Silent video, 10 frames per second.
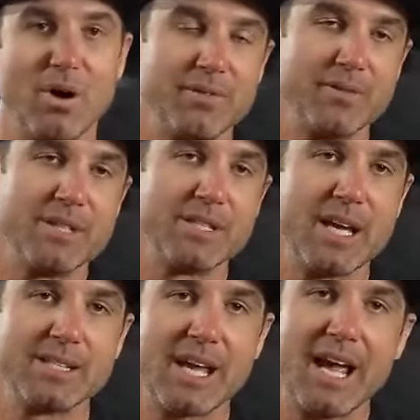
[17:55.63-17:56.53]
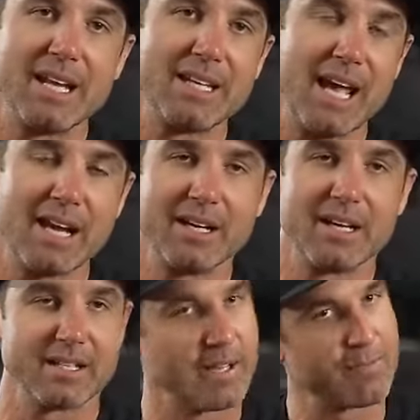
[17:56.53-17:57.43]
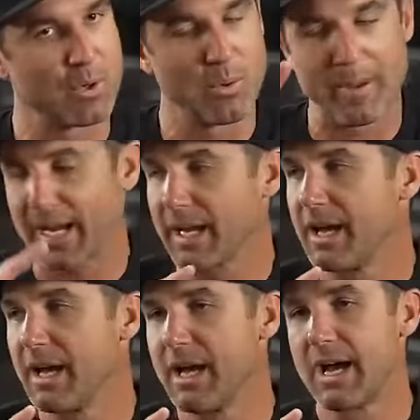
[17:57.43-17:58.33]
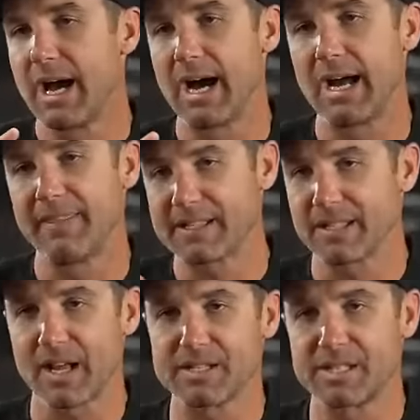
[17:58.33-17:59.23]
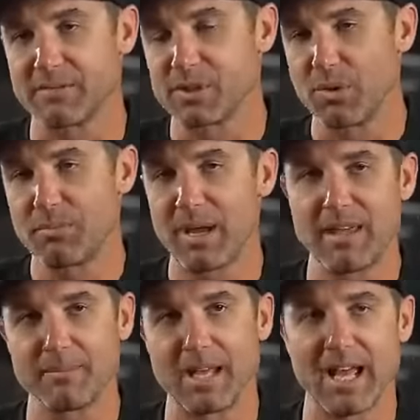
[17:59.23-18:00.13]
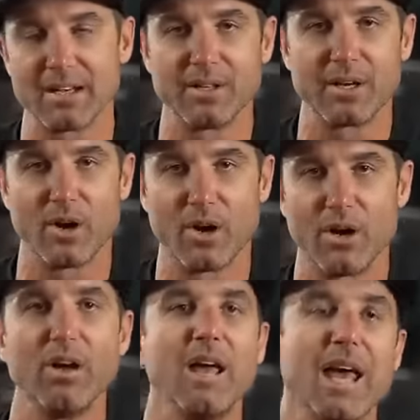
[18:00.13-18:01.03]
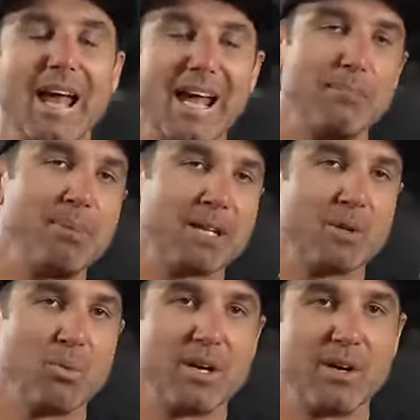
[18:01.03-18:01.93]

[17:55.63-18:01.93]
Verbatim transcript: in all 50 states and Canada, except for Quebec. Uh, and that's a lot of stuff. So we pay them to handle it all and pick the